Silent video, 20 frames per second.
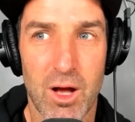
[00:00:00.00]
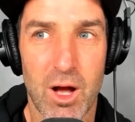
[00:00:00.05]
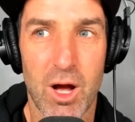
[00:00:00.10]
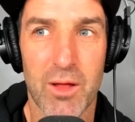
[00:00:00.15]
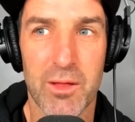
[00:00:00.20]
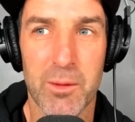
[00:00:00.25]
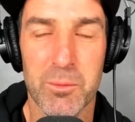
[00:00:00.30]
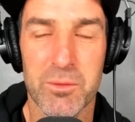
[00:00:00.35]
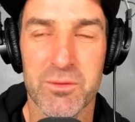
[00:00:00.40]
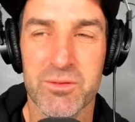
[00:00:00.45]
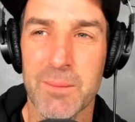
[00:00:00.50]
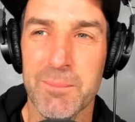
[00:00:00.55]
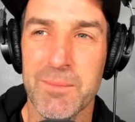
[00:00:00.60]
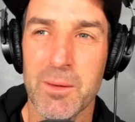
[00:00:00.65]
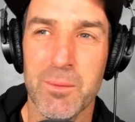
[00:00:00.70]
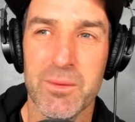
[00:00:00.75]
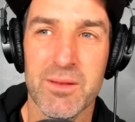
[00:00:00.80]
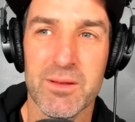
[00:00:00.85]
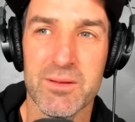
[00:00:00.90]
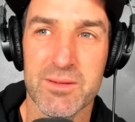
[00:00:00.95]
There was something
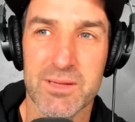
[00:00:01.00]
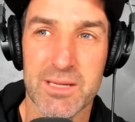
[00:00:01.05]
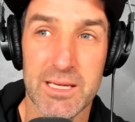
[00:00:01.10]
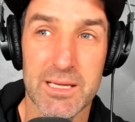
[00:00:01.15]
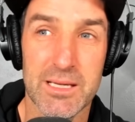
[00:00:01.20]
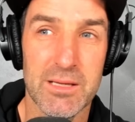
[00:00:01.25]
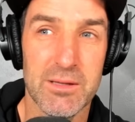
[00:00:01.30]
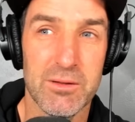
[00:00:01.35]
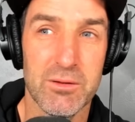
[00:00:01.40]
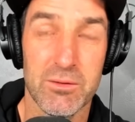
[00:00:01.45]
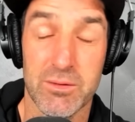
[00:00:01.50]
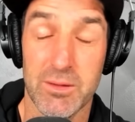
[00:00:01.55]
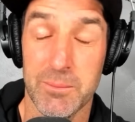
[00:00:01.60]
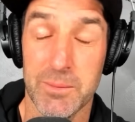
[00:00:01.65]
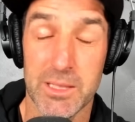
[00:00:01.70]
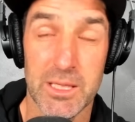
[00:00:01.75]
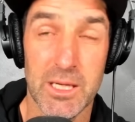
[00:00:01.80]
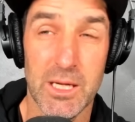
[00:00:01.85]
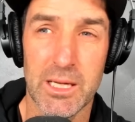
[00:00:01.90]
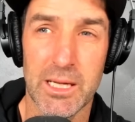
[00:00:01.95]
with his gears or
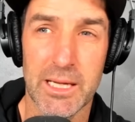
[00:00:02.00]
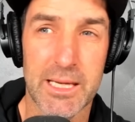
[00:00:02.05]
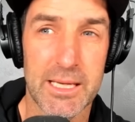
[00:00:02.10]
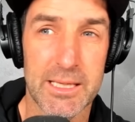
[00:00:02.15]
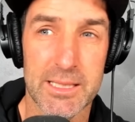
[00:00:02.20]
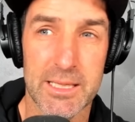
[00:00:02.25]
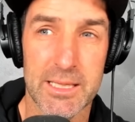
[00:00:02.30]
something. Yeah, like it.